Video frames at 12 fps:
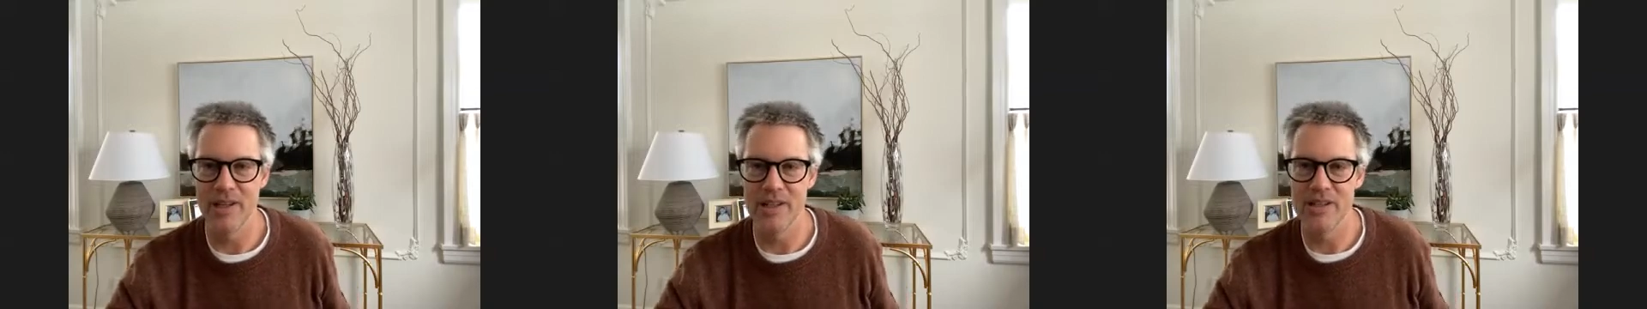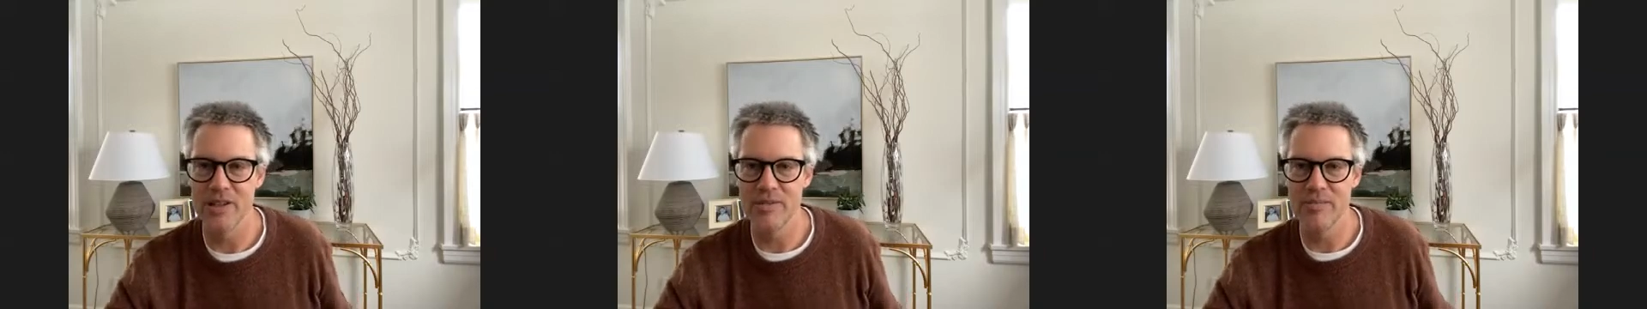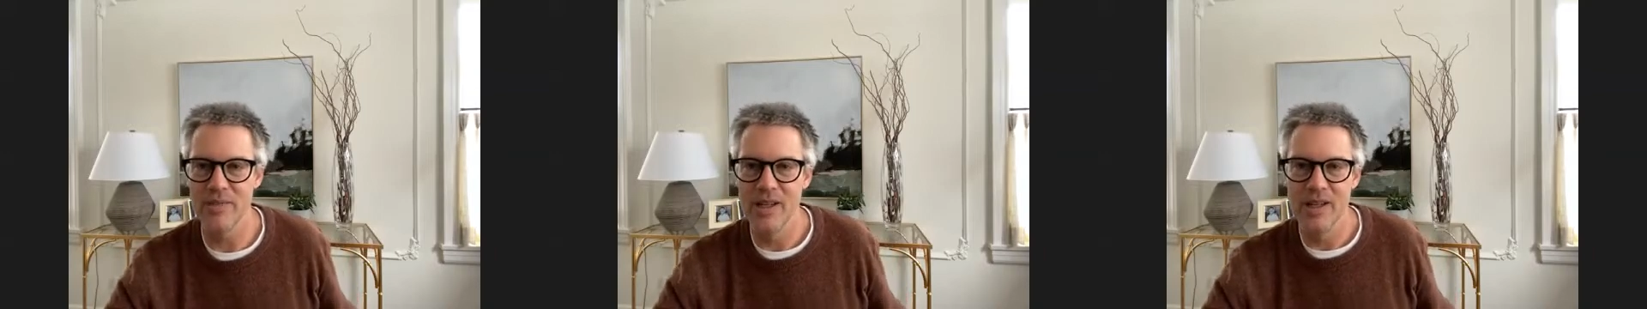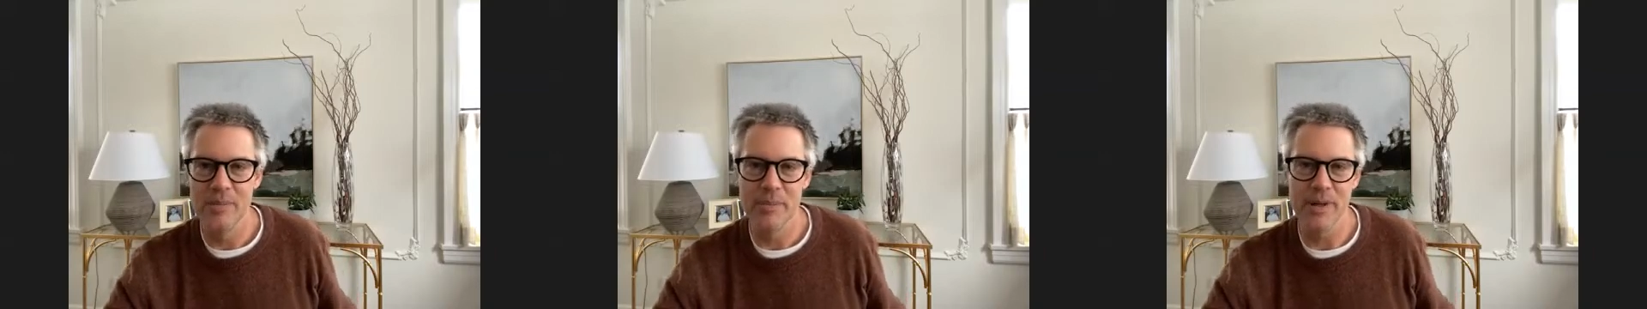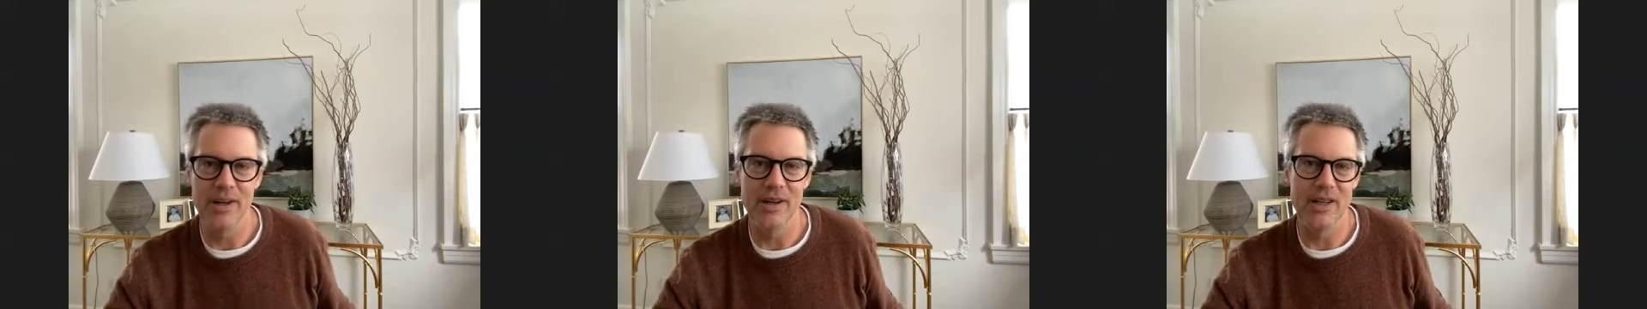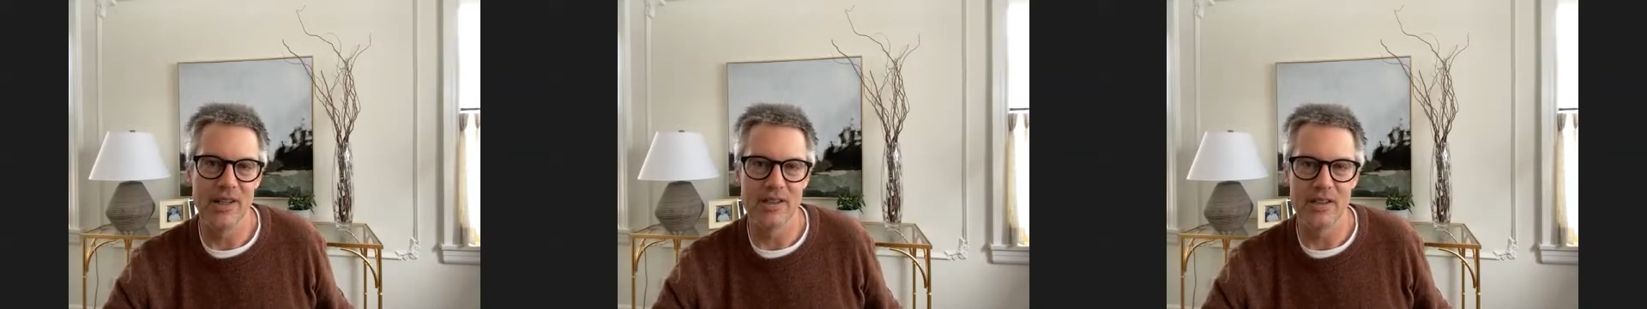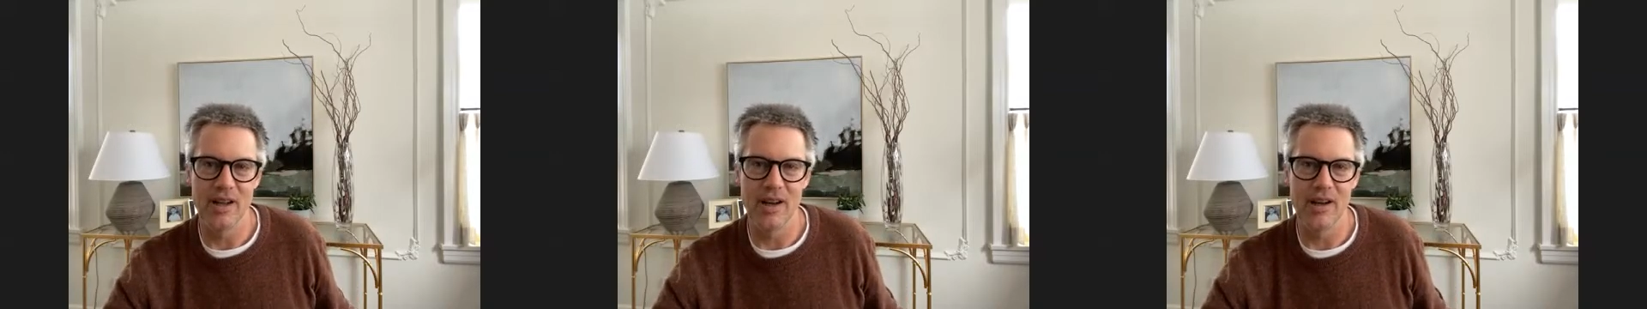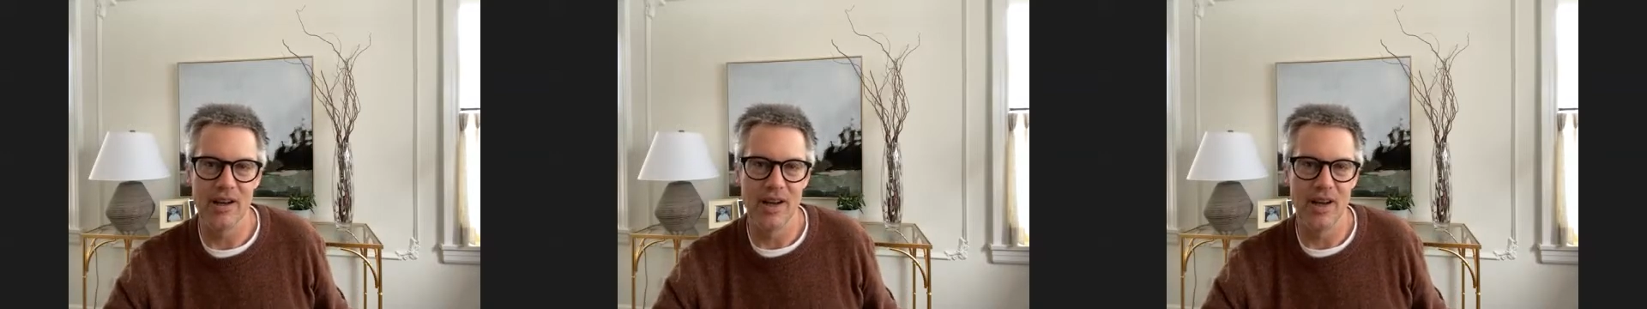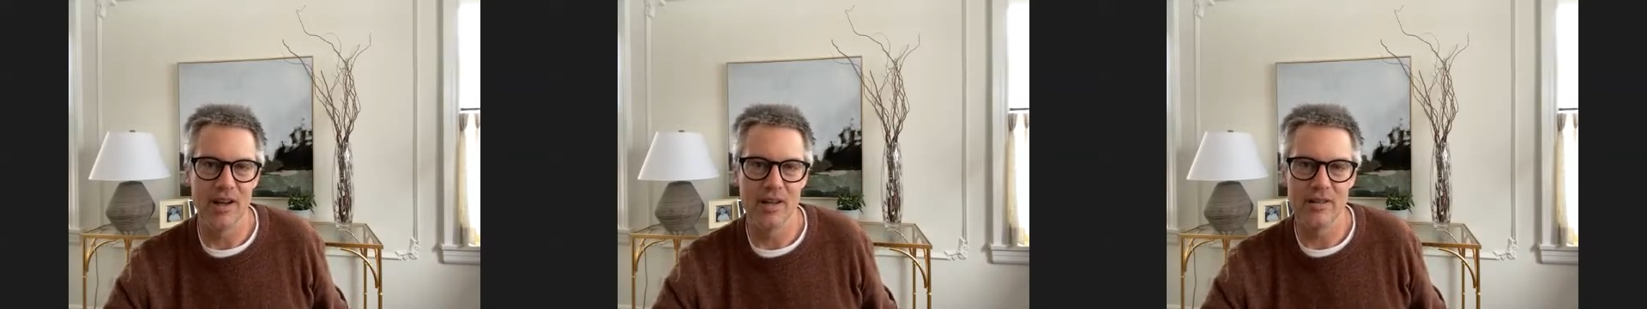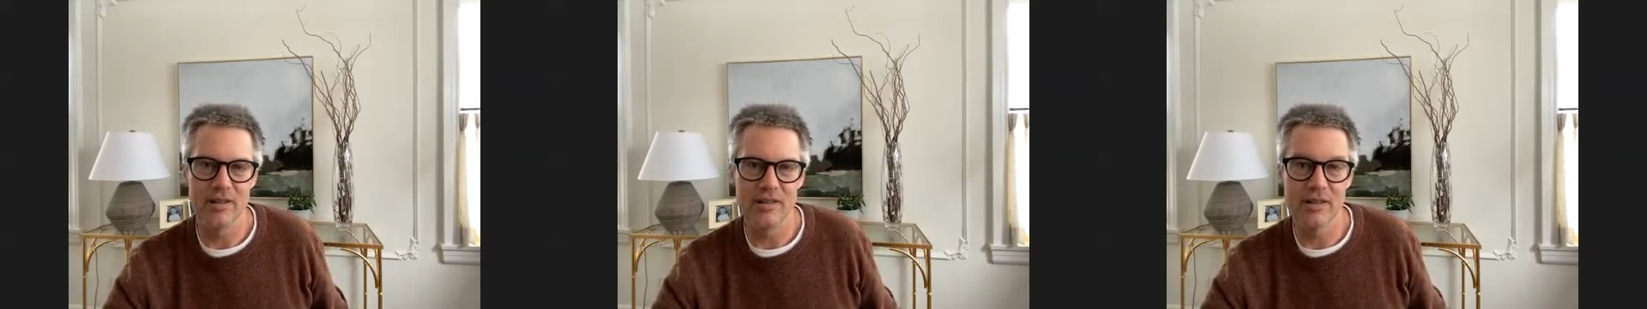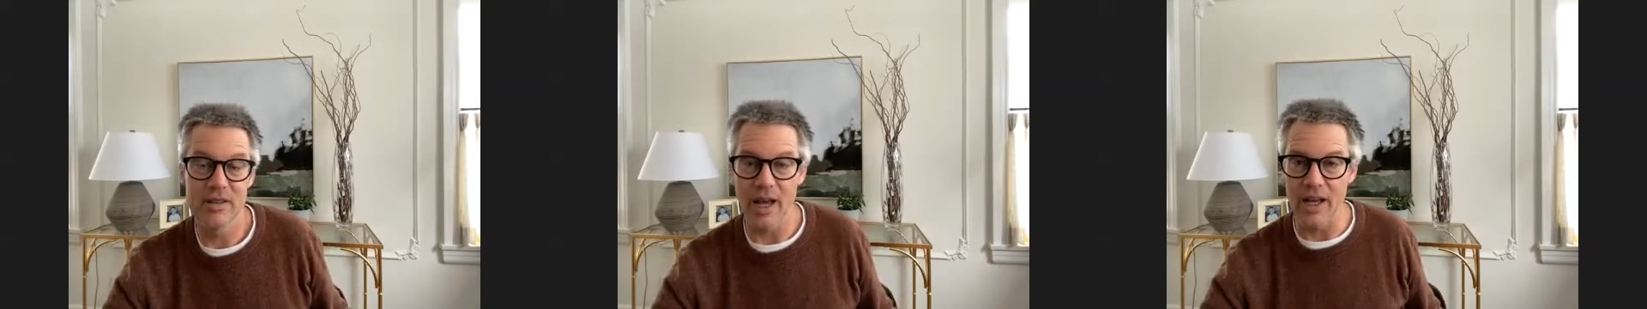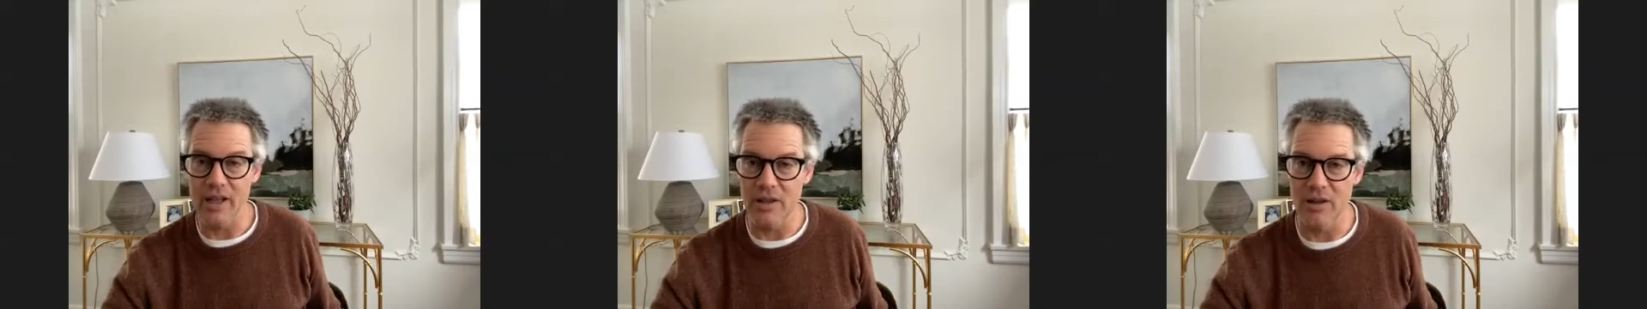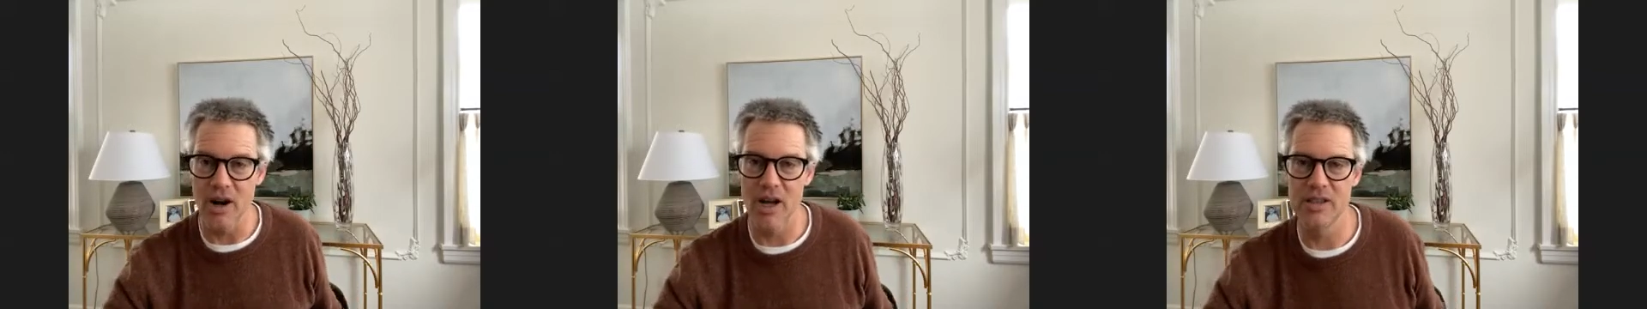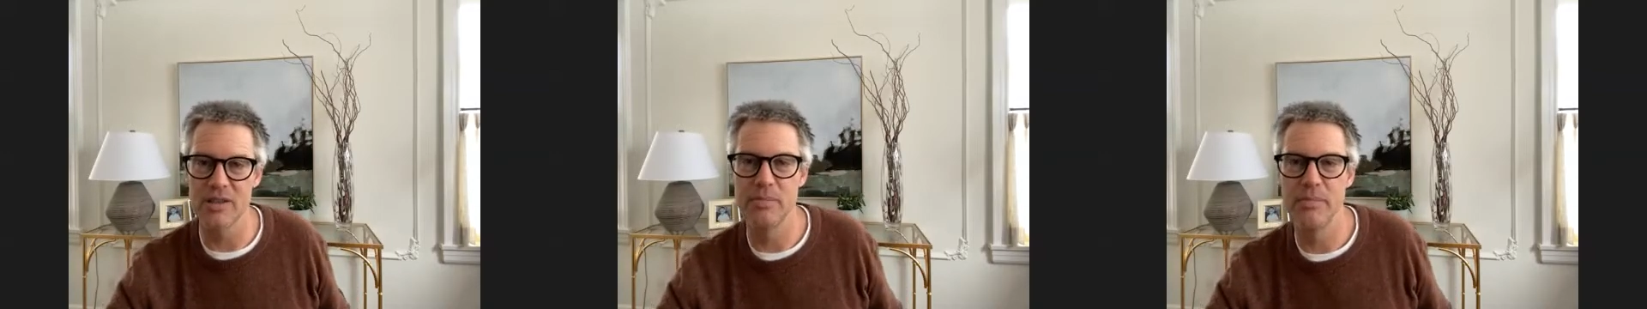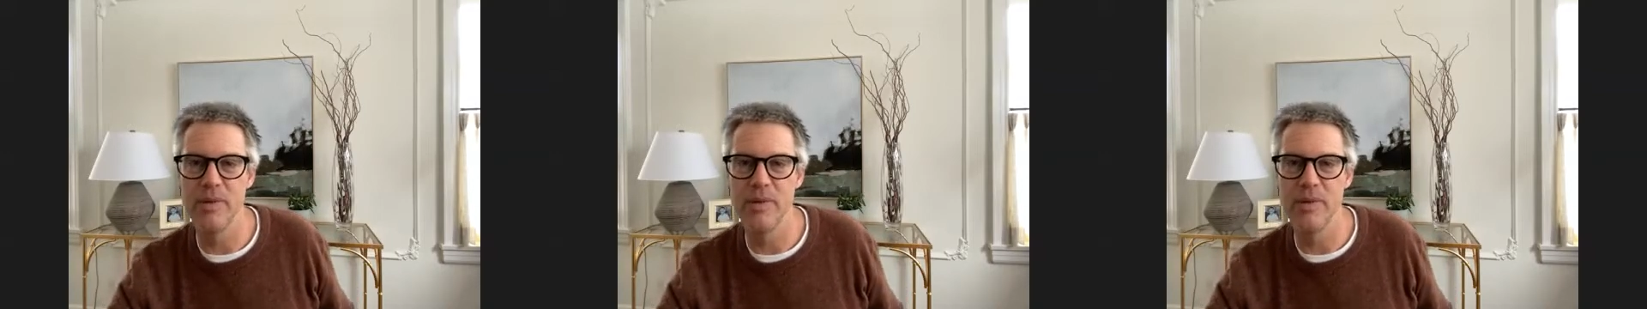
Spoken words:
experience on cyclocross